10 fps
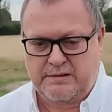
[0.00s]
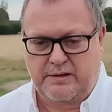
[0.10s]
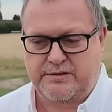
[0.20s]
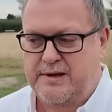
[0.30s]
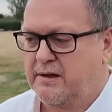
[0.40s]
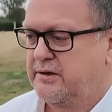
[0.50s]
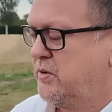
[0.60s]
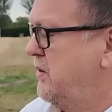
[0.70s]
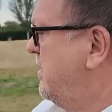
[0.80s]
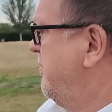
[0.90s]
So that's now going to
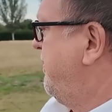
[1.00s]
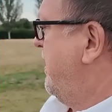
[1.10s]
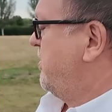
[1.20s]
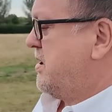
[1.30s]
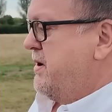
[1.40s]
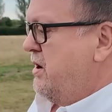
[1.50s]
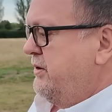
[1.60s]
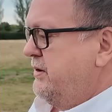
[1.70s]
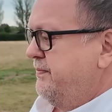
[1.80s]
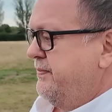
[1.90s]
do like a follow command.